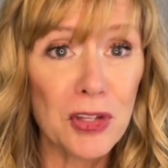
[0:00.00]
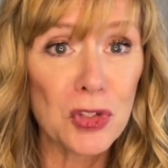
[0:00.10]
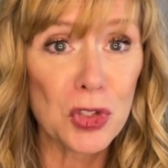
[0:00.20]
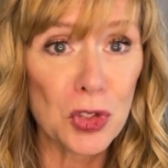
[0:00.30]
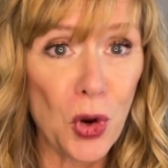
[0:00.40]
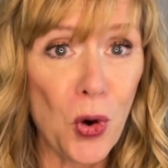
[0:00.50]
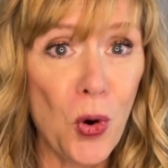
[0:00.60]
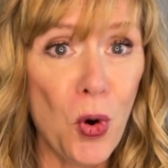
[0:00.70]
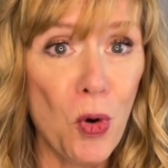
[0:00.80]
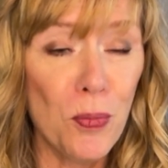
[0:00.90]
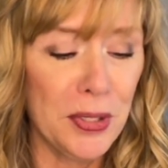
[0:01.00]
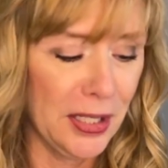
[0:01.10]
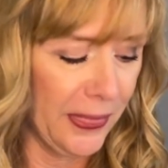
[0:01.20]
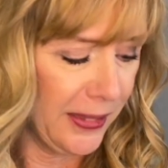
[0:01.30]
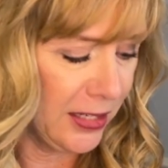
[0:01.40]
So
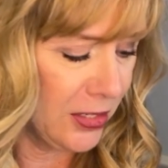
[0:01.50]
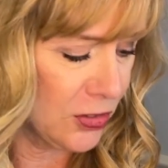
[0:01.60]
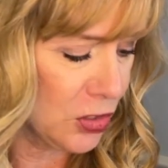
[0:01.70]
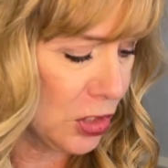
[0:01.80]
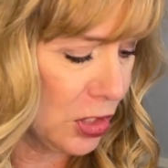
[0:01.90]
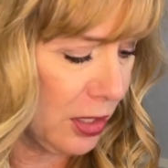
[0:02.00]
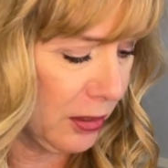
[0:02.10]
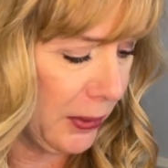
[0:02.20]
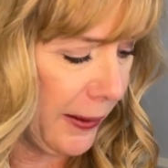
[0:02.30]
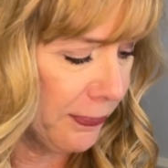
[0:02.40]
many things to talk about.